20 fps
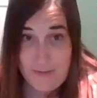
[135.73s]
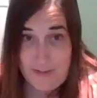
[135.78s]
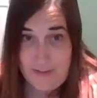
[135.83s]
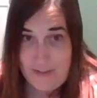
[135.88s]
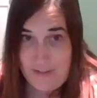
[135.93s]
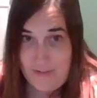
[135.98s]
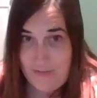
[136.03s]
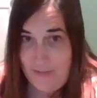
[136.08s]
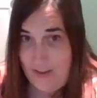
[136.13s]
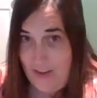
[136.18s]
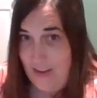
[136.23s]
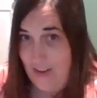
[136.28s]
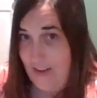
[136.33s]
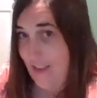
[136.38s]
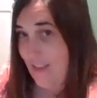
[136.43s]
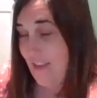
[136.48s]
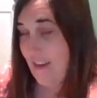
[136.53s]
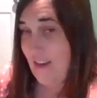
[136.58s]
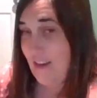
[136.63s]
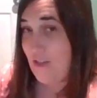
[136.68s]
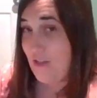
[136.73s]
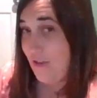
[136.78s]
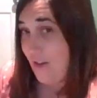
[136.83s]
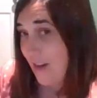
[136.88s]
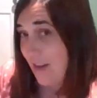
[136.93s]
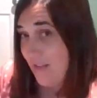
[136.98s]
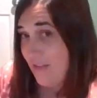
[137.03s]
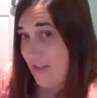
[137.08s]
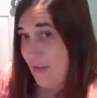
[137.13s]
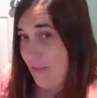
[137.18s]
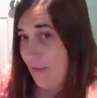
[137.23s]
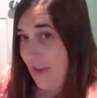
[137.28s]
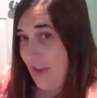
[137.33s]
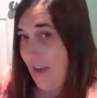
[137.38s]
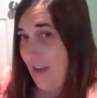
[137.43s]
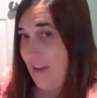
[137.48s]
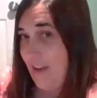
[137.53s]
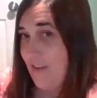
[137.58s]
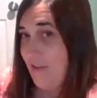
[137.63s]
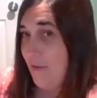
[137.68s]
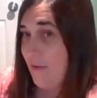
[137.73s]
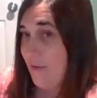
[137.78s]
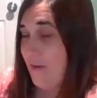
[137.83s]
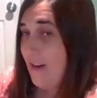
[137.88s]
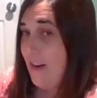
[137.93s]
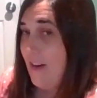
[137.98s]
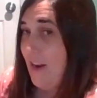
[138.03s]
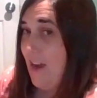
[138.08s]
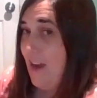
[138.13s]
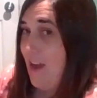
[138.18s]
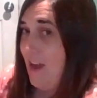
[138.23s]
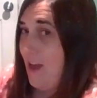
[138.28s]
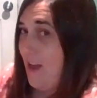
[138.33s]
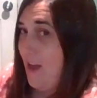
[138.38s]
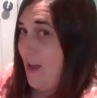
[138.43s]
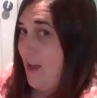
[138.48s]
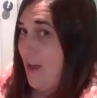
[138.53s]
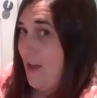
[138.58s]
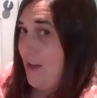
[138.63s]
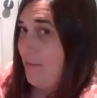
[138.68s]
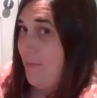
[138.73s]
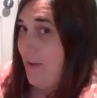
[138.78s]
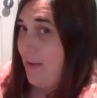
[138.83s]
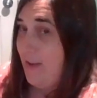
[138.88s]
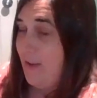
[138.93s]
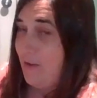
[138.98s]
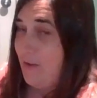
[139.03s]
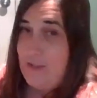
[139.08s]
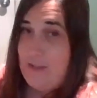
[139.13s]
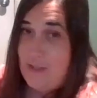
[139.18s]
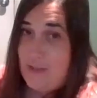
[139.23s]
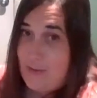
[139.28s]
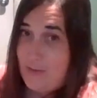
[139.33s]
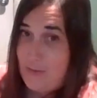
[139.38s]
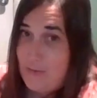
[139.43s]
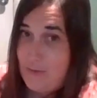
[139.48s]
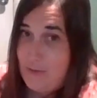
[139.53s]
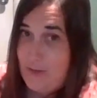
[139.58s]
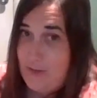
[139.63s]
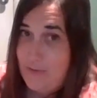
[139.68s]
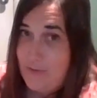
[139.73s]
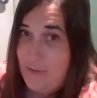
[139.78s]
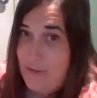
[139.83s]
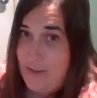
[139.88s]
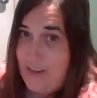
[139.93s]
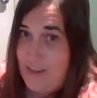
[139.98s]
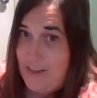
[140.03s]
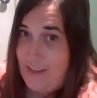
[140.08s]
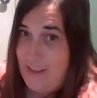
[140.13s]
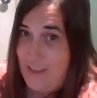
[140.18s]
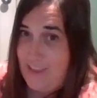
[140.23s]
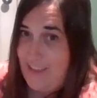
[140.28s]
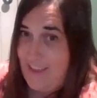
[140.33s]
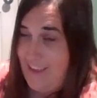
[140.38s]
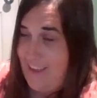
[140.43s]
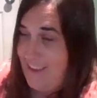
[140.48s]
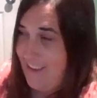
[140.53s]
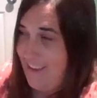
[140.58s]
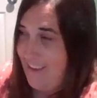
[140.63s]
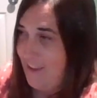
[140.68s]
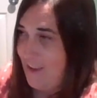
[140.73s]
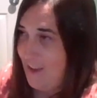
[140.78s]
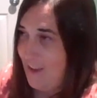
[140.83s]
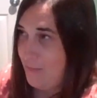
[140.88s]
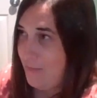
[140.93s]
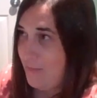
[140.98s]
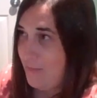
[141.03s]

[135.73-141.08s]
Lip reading: is just fine. And then a tray of some kind, or my go-to for anything